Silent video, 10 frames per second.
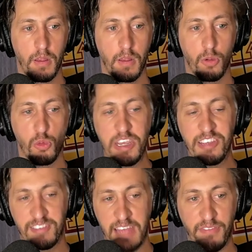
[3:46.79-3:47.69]
Week
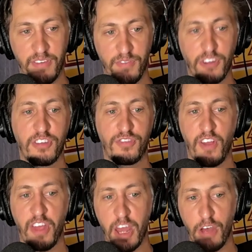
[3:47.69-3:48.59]
7 versus
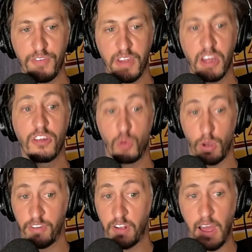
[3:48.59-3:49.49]
Philadelphia, 12
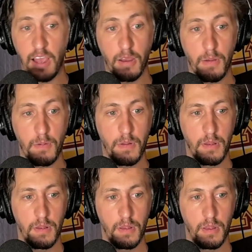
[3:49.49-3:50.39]
o'clock.
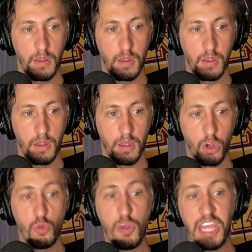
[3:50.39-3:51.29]

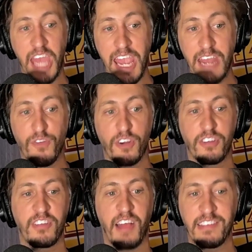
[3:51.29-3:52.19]
Week 8 versus
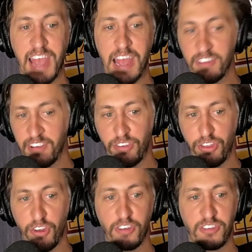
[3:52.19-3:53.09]
Los Angeles,
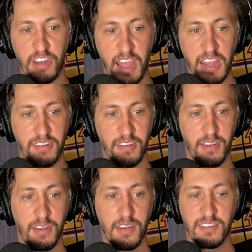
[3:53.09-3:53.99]
Thursday night,
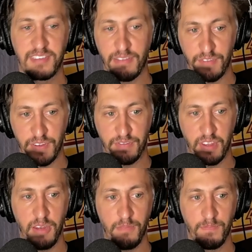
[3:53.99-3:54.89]

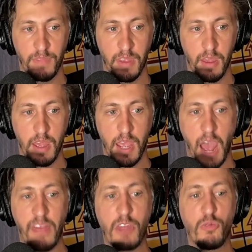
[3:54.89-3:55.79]
7:15.
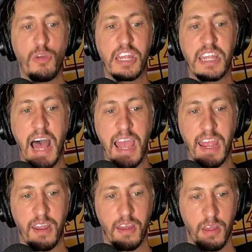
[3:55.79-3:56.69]
And then week
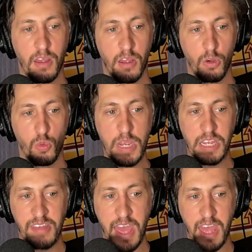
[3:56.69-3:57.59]
9, week
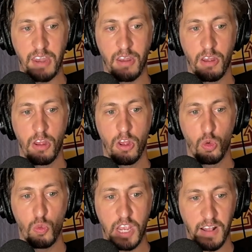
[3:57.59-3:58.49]
10,
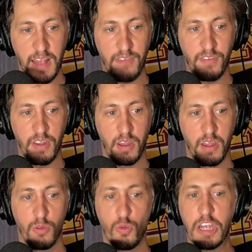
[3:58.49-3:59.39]
week 11,
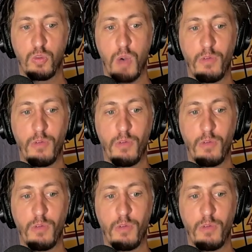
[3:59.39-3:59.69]
week 12.